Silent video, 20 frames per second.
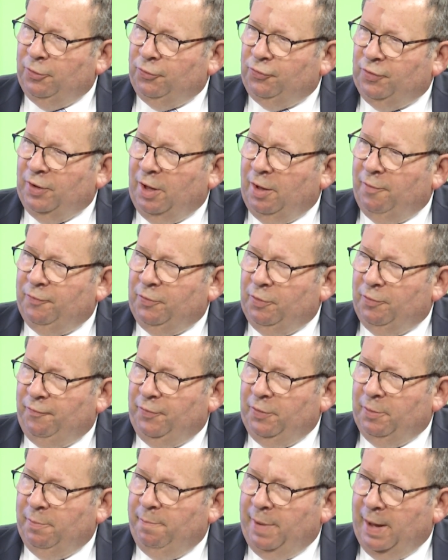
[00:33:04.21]
yourself, you'll
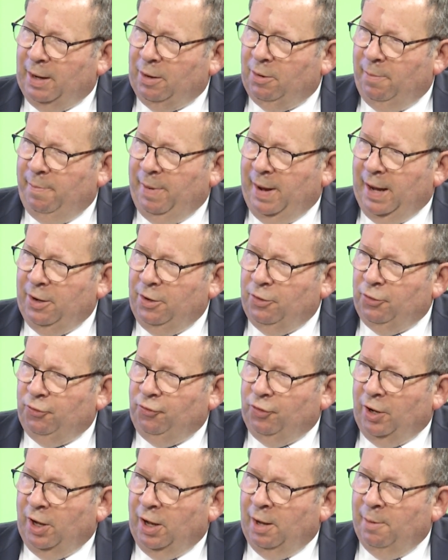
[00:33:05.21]
feel better about your
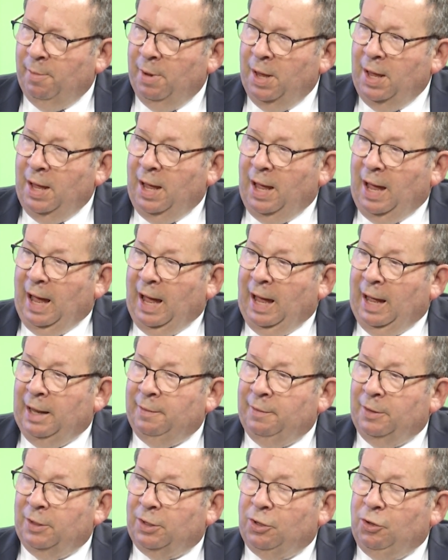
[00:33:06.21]
job,
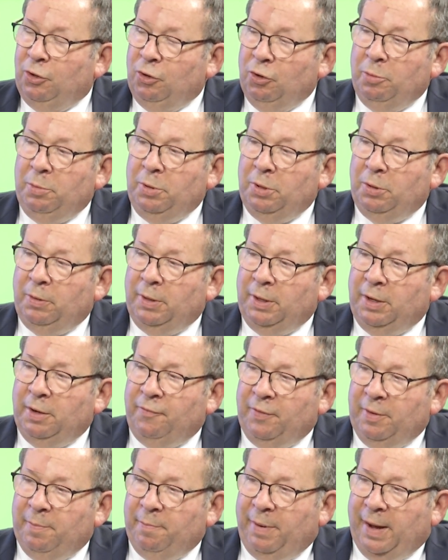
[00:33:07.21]
and the
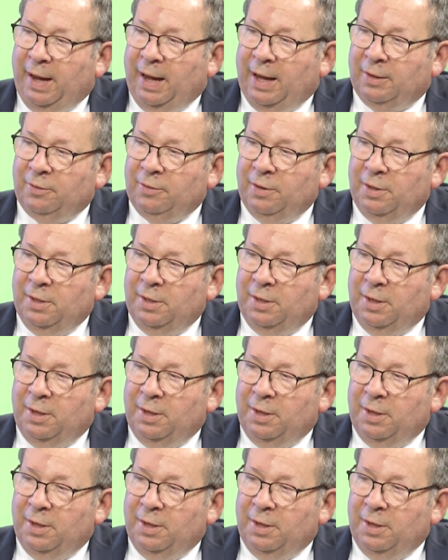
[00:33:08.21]
cumulative impact